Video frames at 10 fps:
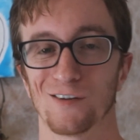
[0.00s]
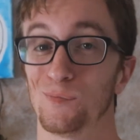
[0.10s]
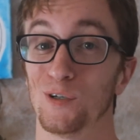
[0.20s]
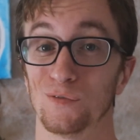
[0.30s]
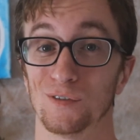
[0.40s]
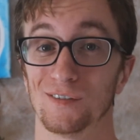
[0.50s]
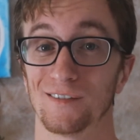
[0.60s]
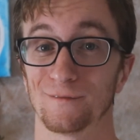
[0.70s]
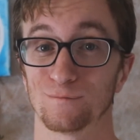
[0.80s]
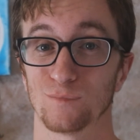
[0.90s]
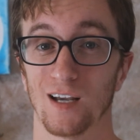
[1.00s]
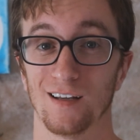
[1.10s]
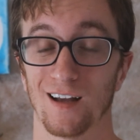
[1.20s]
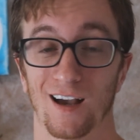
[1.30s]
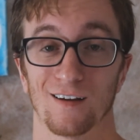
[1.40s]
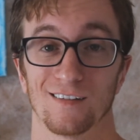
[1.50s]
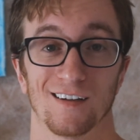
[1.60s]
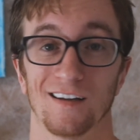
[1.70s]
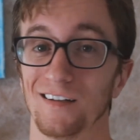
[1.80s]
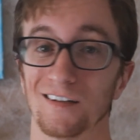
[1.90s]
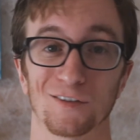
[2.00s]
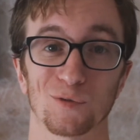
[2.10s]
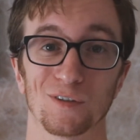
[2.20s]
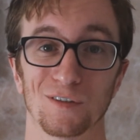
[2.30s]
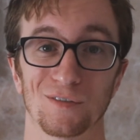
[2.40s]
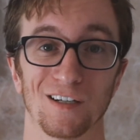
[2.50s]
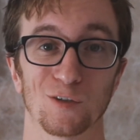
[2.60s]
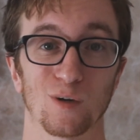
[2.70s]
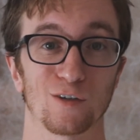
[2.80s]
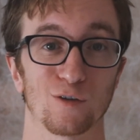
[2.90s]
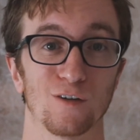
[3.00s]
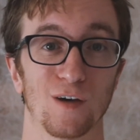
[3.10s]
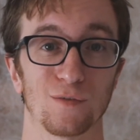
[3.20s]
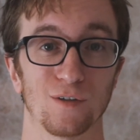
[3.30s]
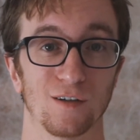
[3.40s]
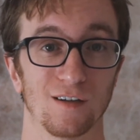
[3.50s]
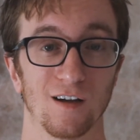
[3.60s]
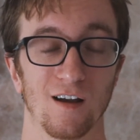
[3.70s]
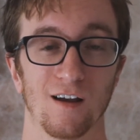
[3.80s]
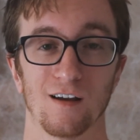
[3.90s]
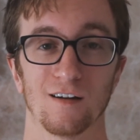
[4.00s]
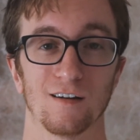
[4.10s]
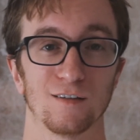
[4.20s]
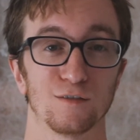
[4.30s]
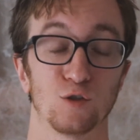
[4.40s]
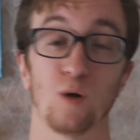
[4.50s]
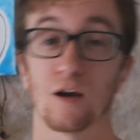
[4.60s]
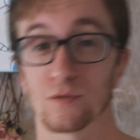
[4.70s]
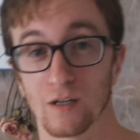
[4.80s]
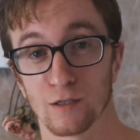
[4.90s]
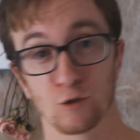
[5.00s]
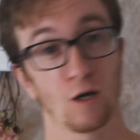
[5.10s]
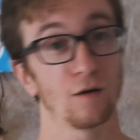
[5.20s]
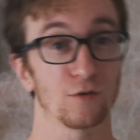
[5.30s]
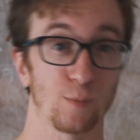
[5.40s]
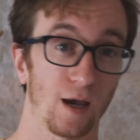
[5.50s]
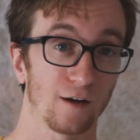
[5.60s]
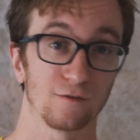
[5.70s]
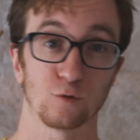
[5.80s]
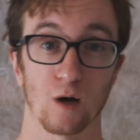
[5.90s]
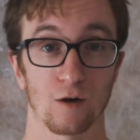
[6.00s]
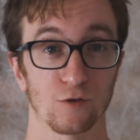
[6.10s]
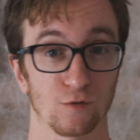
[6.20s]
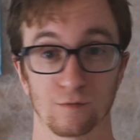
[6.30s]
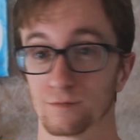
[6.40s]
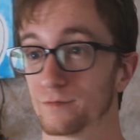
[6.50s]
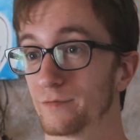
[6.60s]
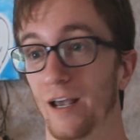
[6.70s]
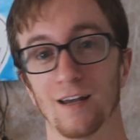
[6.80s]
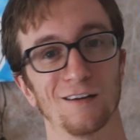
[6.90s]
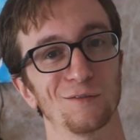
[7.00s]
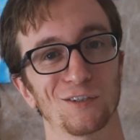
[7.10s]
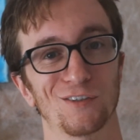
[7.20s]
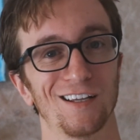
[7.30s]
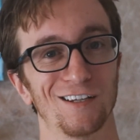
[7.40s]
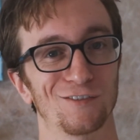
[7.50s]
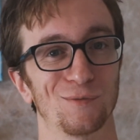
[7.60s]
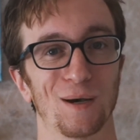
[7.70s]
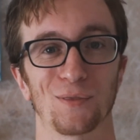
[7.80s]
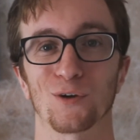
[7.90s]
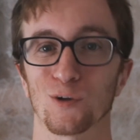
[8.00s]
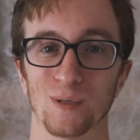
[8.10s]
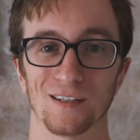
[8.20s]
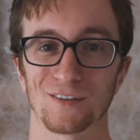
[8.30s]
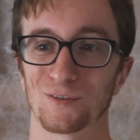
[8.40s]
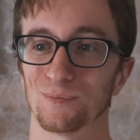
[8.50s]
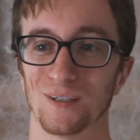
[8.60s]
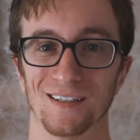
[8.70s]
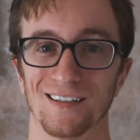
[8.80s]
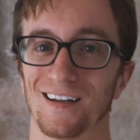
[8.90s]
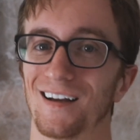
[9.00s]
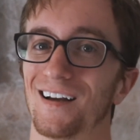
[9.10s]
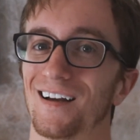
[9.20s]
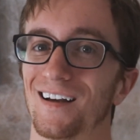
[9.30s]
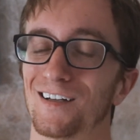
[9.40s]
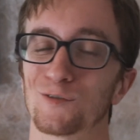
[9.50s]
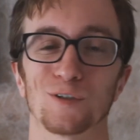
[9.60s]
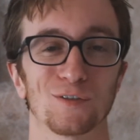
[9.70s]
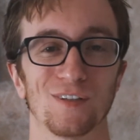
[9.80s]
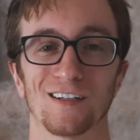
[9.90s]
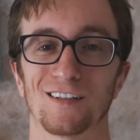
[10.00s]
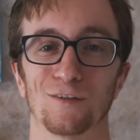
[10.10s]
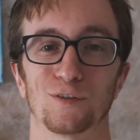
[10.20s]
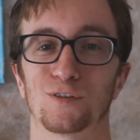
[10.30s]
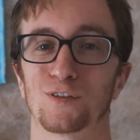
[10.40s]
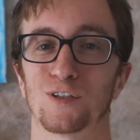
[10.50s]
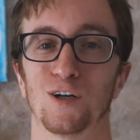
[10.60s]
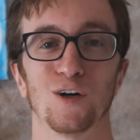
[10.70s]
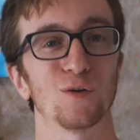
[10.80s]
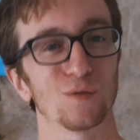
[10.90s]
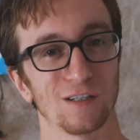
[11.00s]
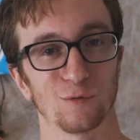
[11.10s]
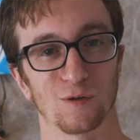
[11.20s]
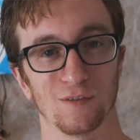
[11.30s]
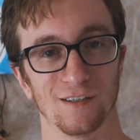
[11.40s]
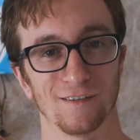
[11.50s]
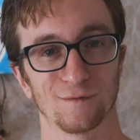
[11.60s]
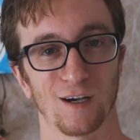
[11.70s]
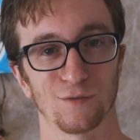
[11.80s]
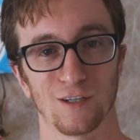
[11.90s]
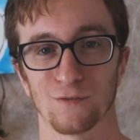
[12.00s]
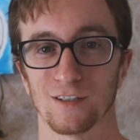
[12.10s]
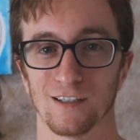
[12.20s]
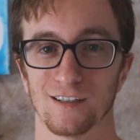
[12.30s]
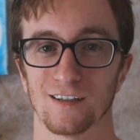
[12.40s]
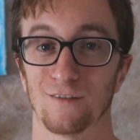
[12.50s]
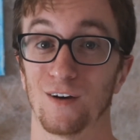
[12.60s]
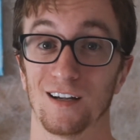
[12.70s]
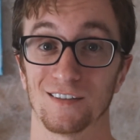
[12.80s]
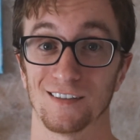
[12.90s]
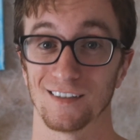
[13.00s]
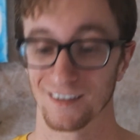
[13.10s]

Beautiful. And it's one of those things where I drove out there 2 hours there, 2 hours back, 4 hours, and I only stayed there for about 30 minutes, but it's one of those things that was totally worth it. I'll definitely advise it.